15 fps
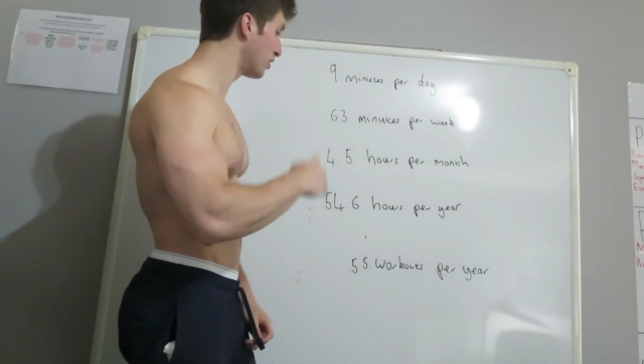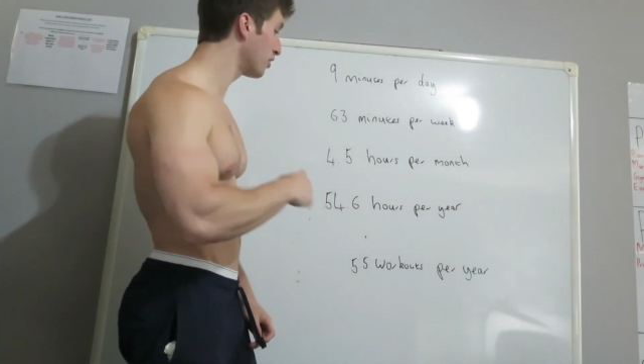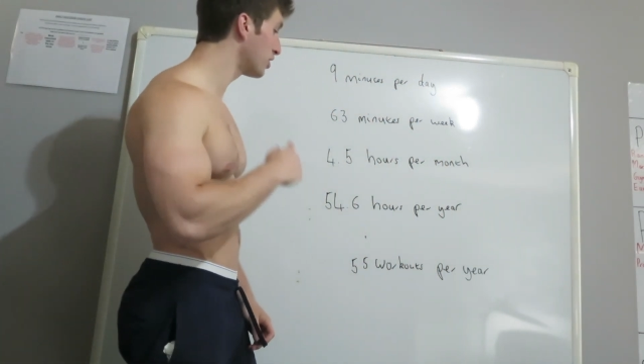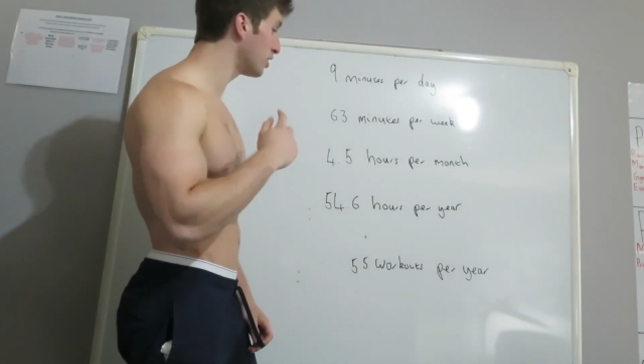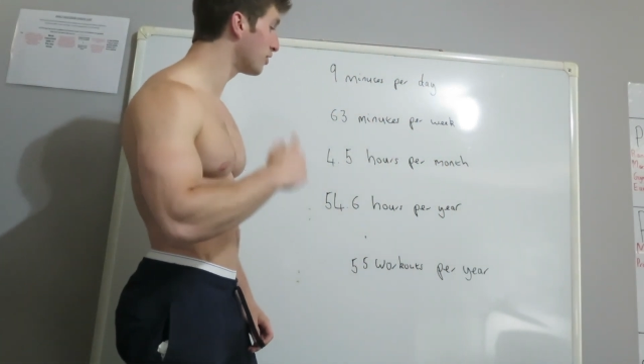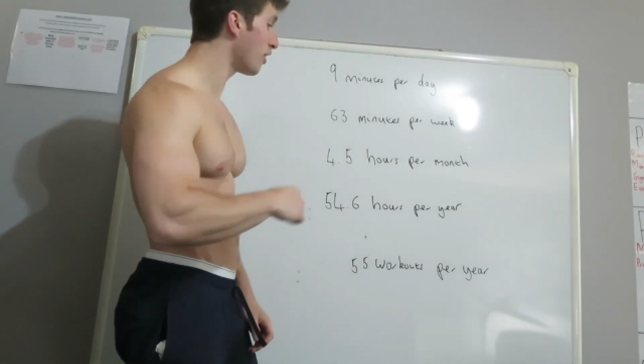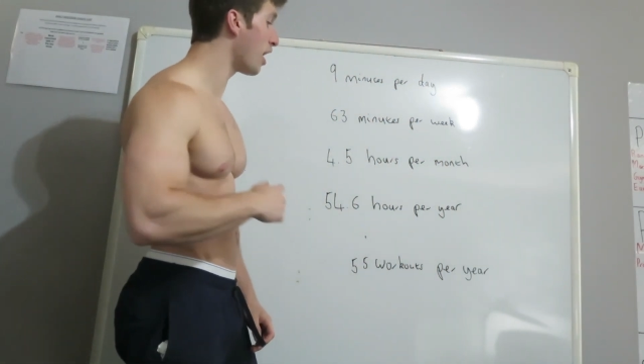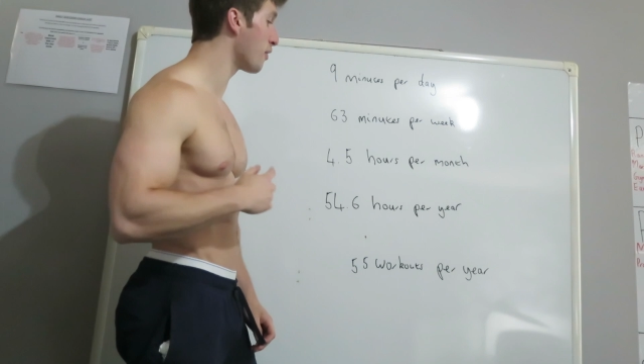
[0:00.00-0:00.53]

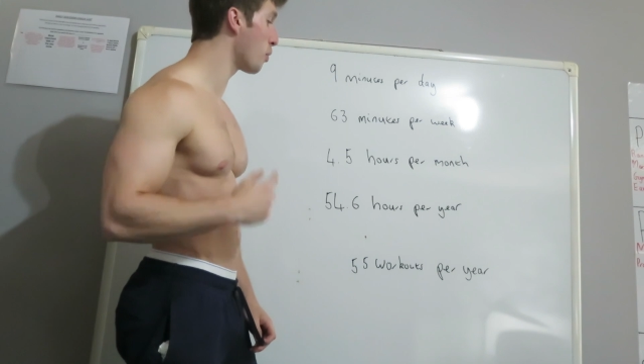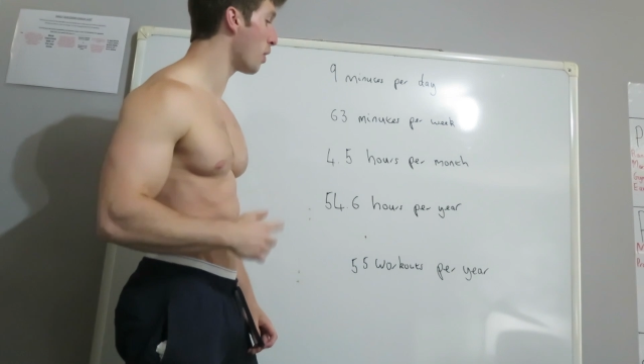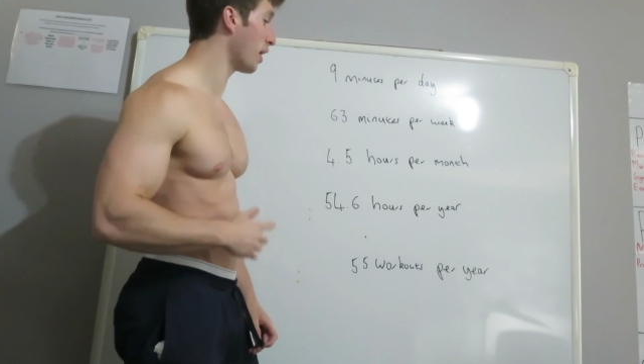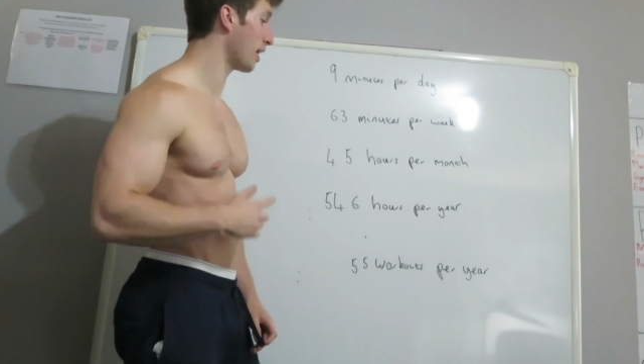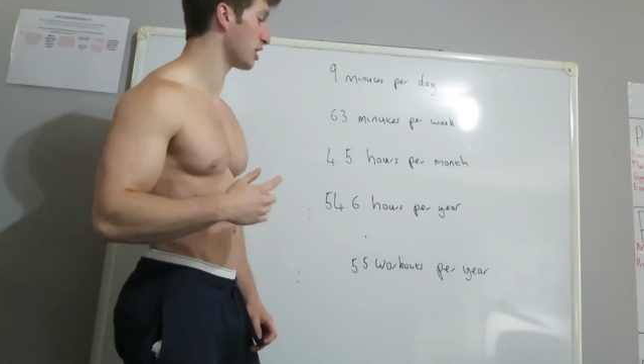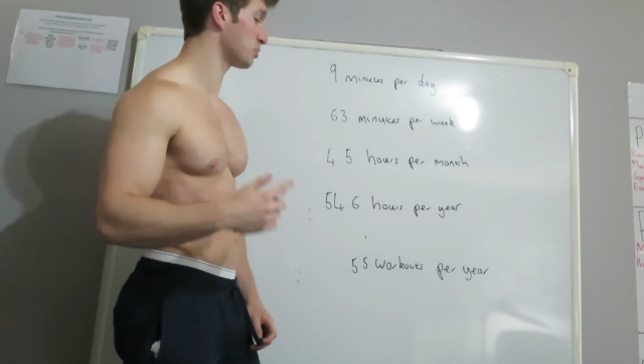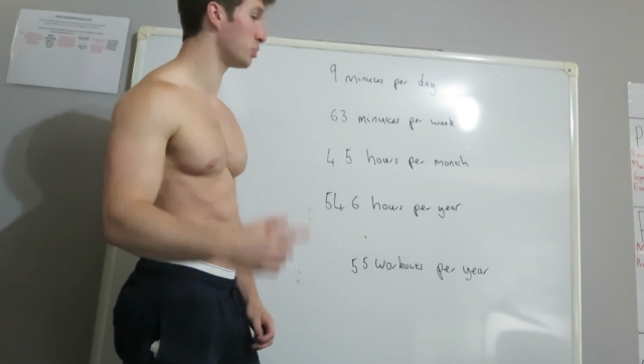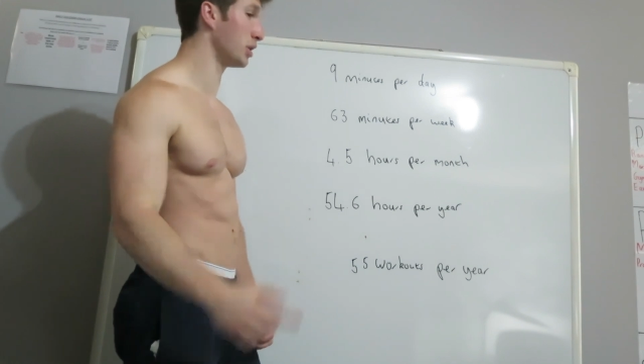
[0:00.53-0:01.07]
55
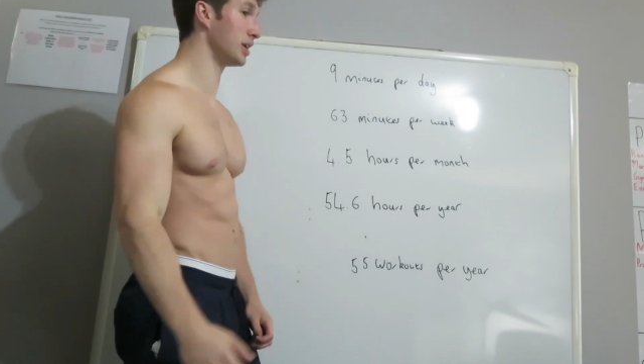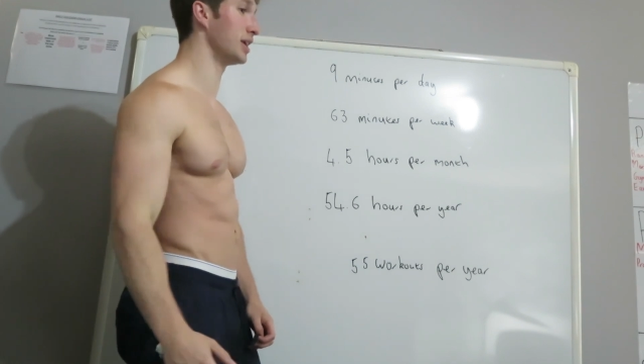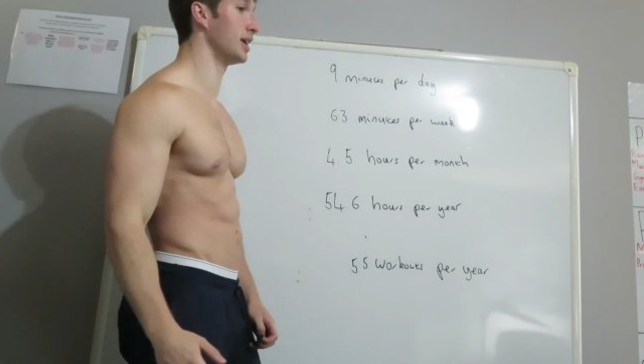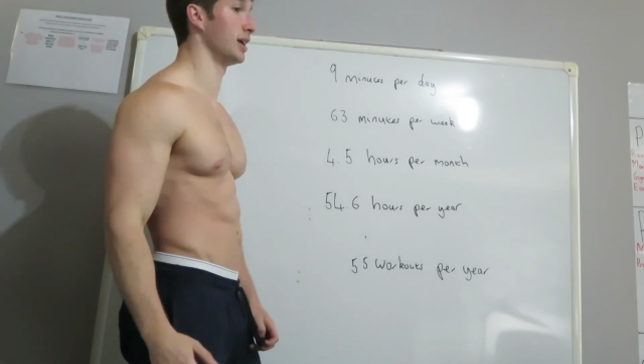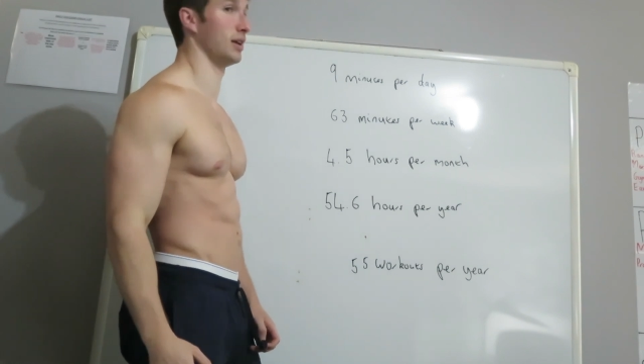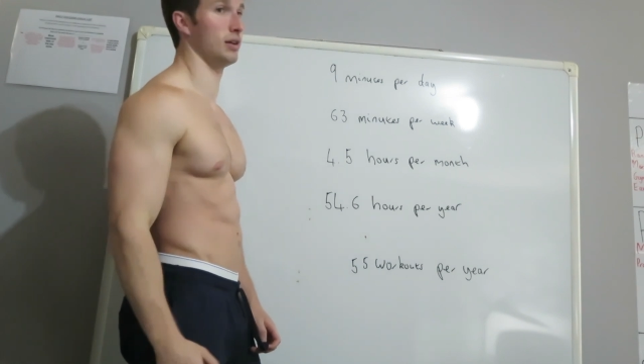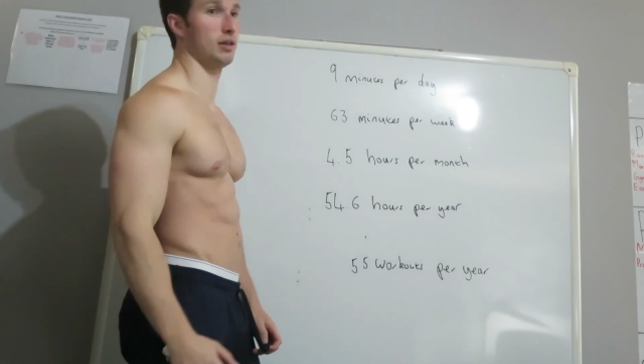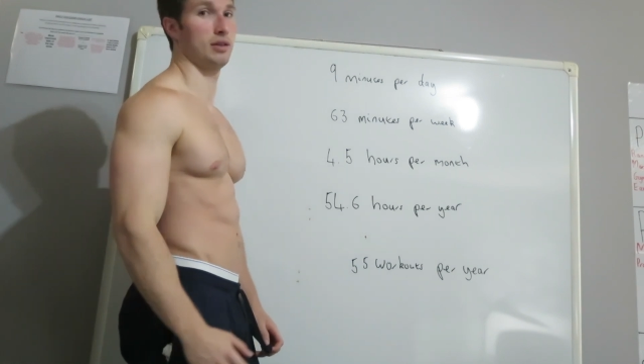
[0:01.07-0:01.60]
workouts per
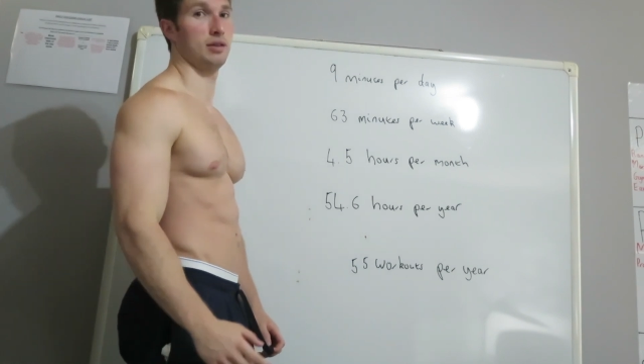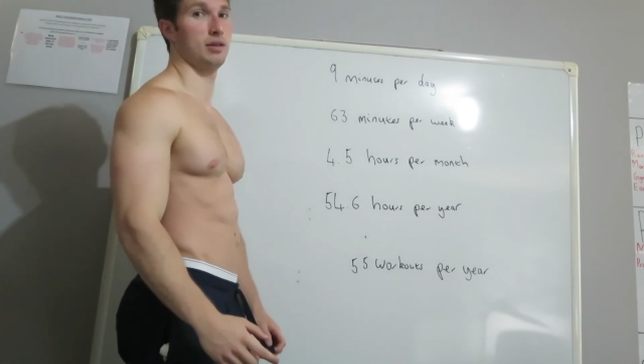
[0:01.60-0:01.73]
year.